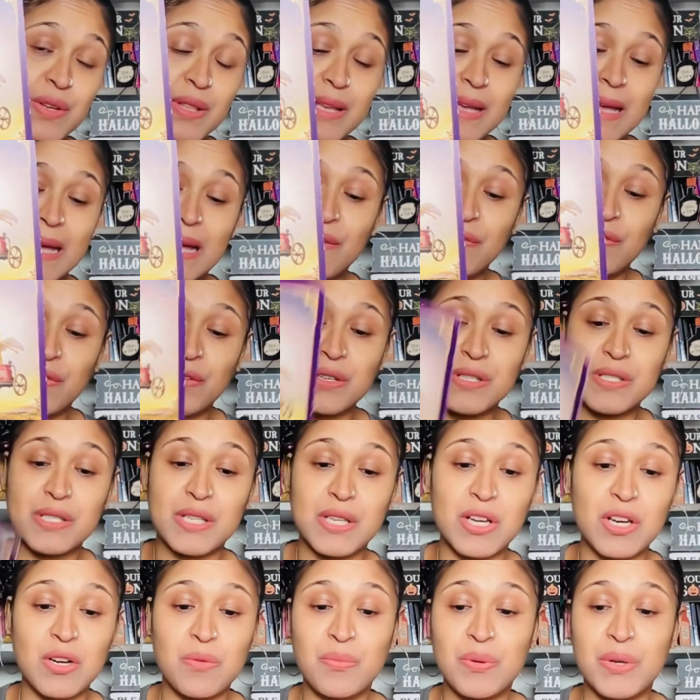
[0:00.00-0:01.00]
the efforts
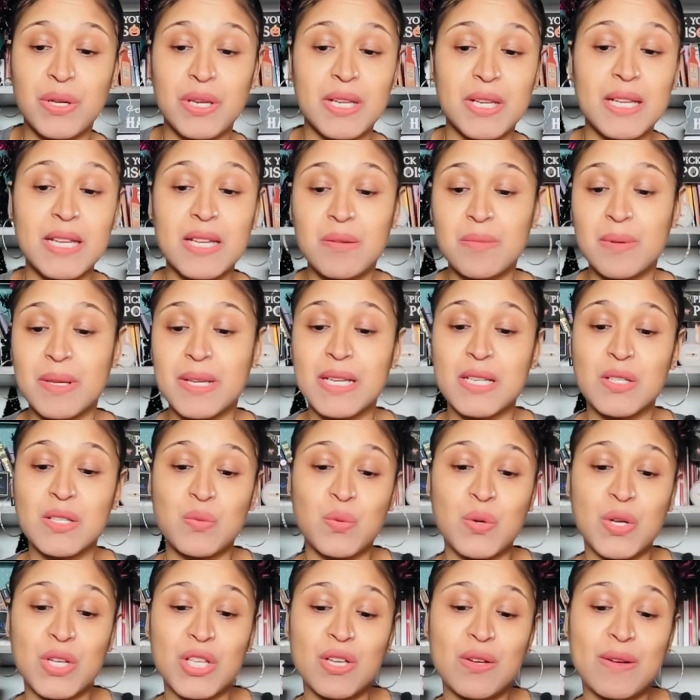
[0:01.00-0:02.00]
that you're putting in, because
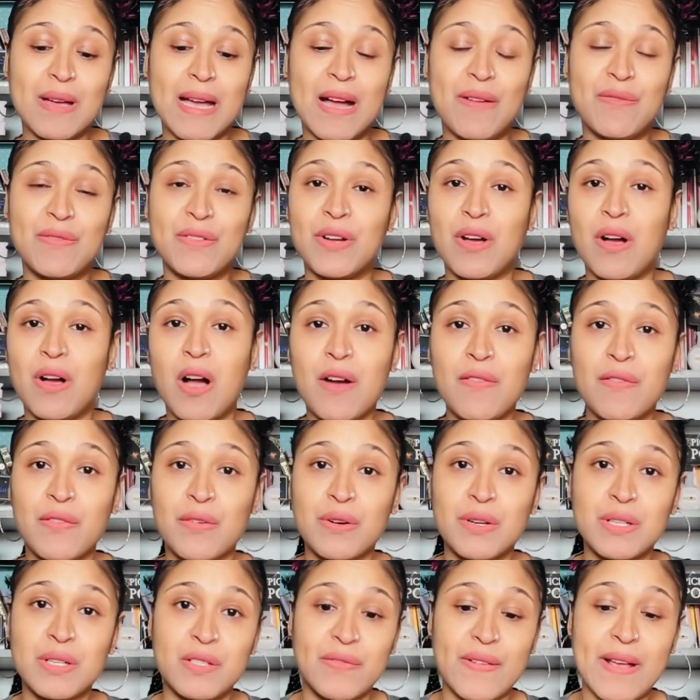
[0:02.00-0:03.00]
what you have to
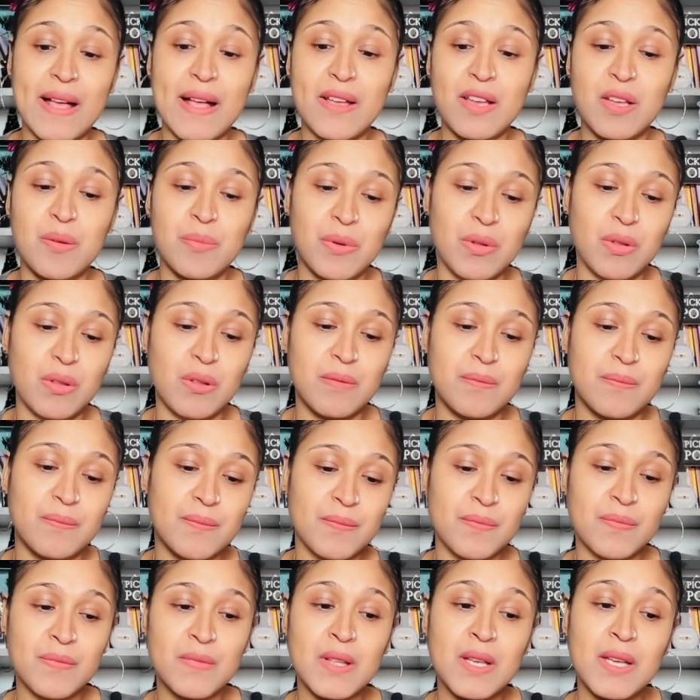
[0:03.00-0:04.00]
offer is valuable.
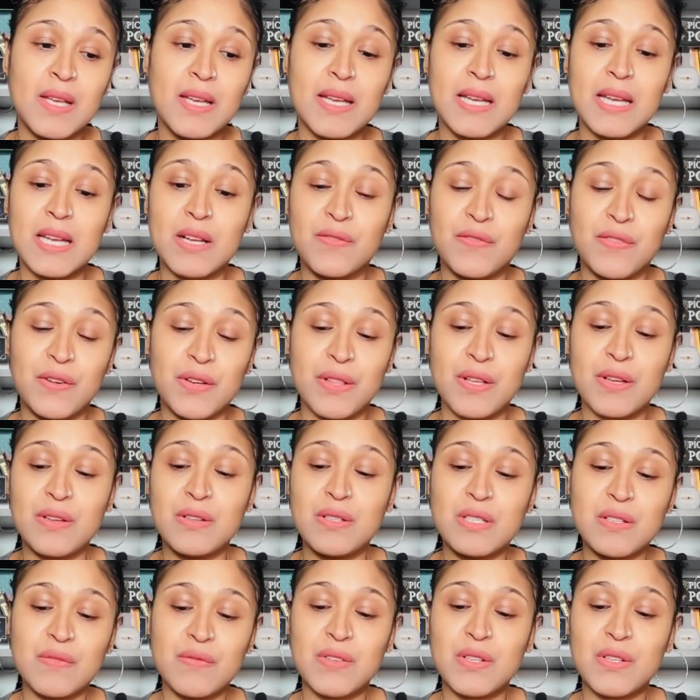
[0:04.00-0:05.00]
And for
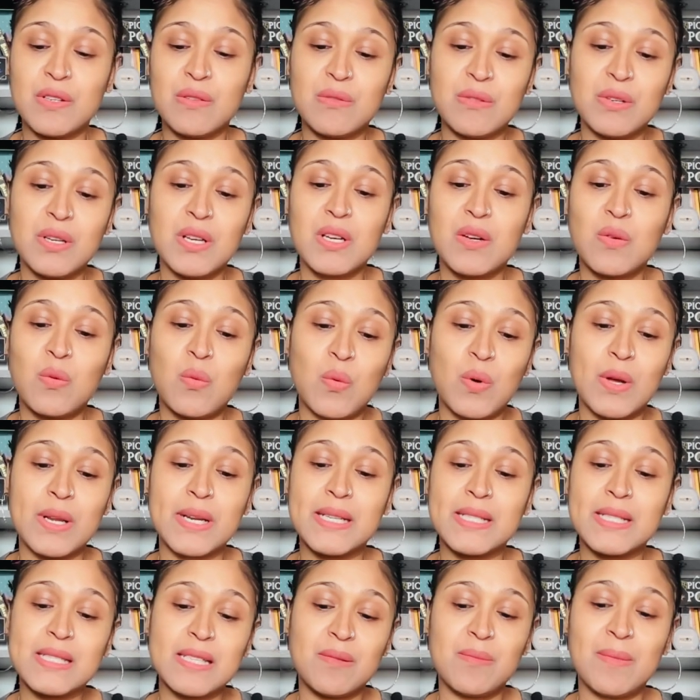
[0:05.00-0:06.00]
those of you
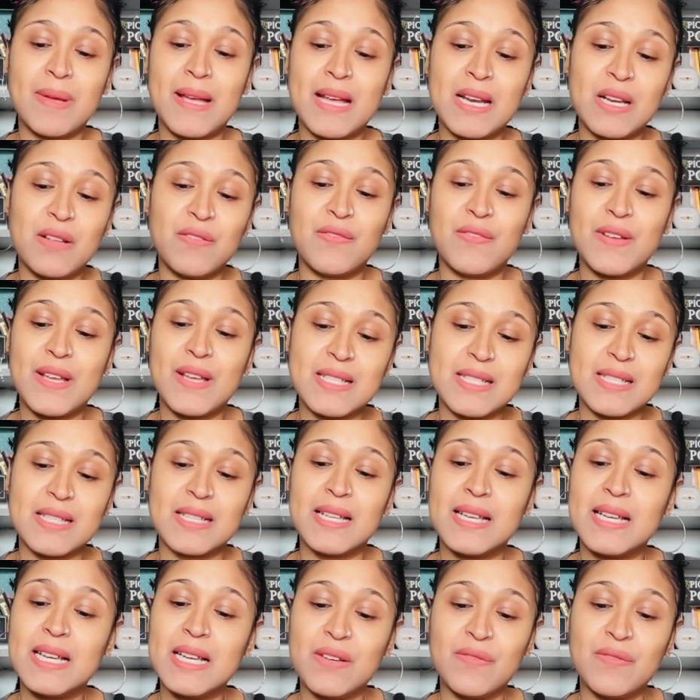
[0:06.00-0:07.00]
wanting to manifest
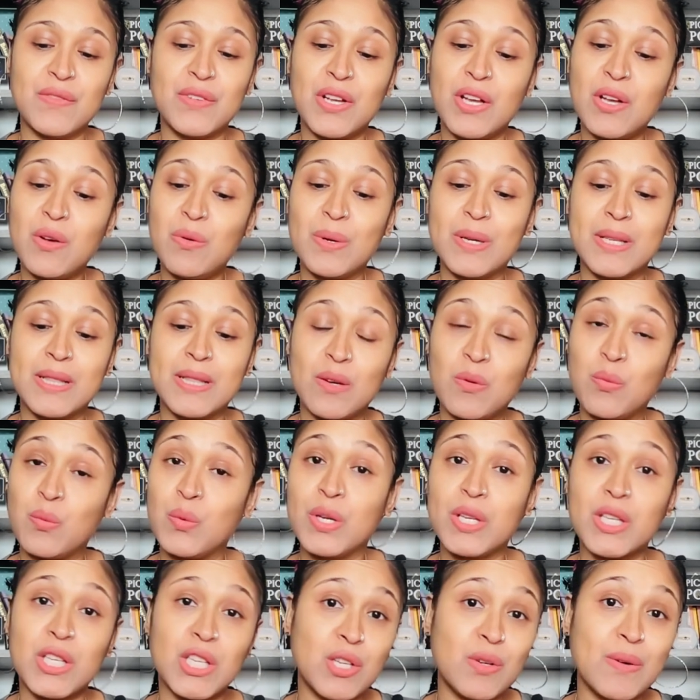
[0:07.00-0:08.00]
love, knowing that
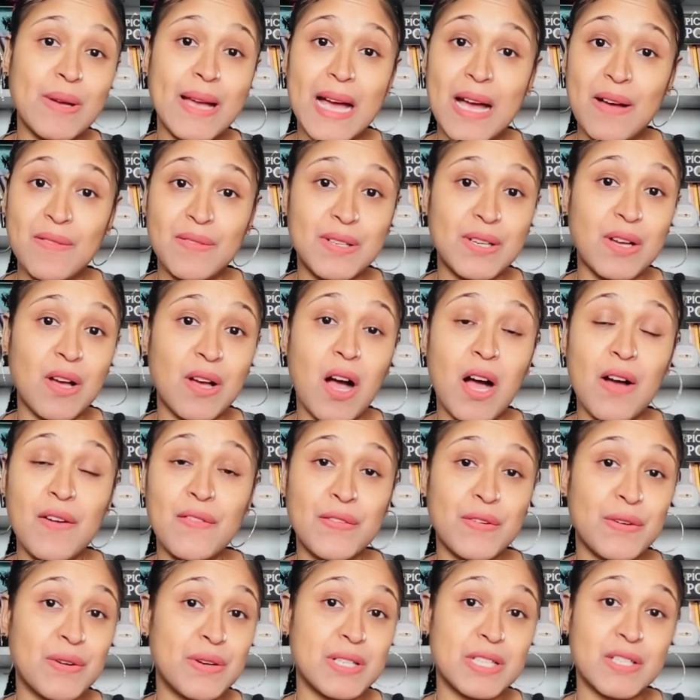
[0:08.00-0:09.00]
what you have to
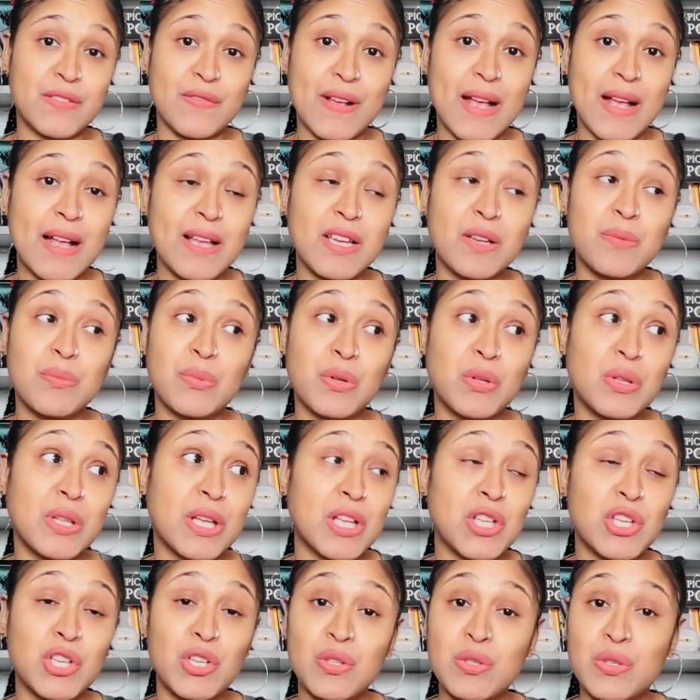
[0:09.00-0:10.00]
offer is valuable
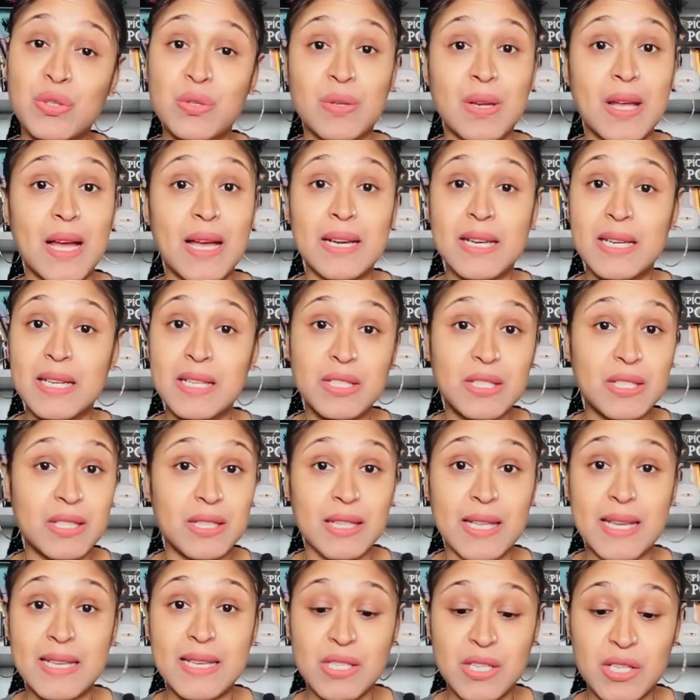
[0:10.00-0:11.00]
and you do not need to
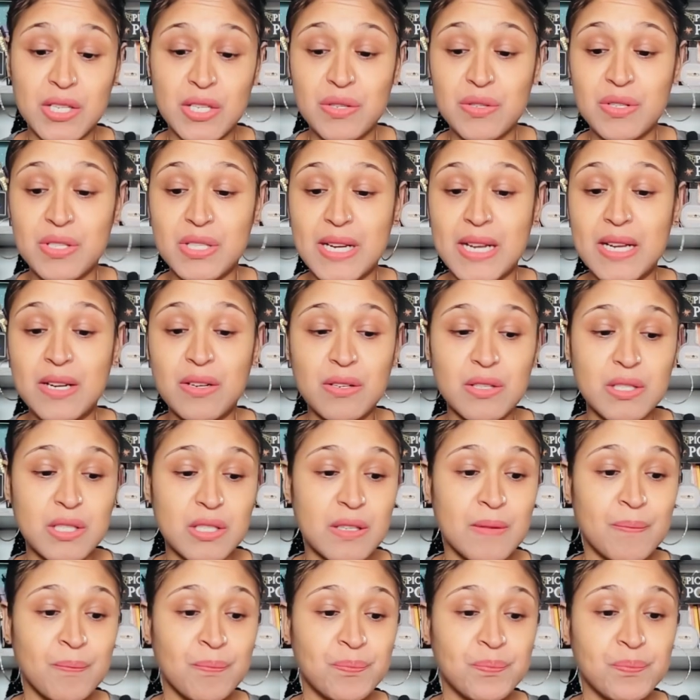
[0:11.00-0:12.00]
lessen your
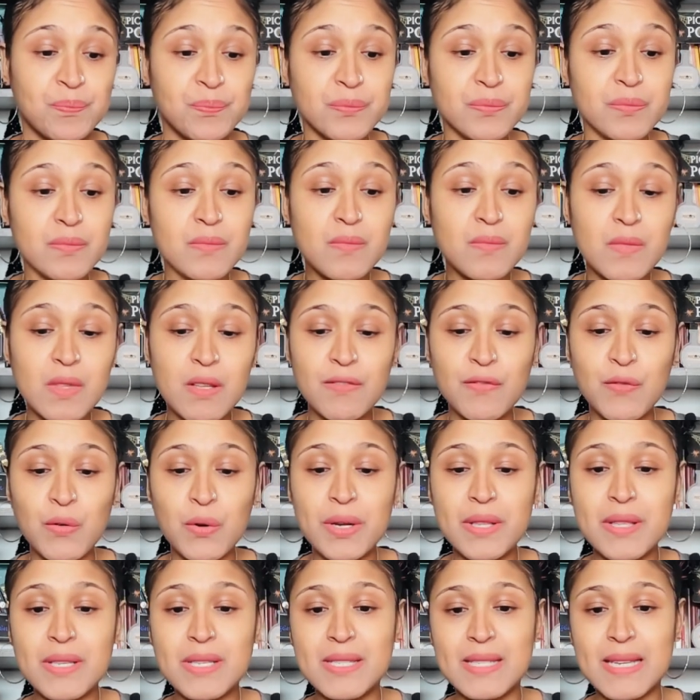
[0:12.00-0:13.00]
standards
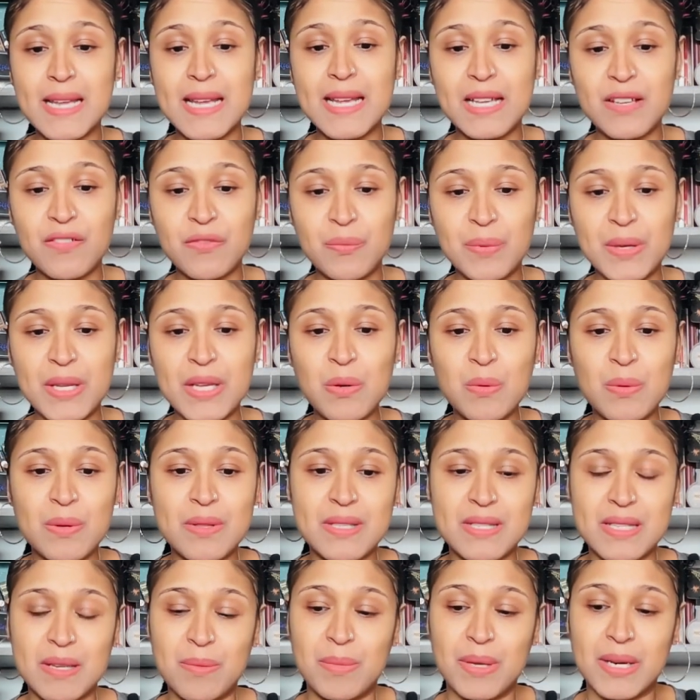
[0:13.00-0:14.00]
for the sake of being
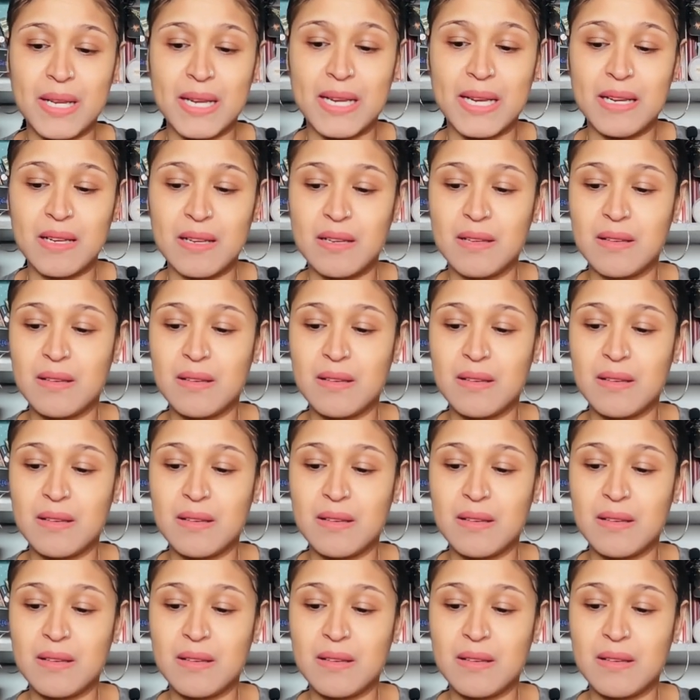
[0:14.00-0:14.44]
with somebody.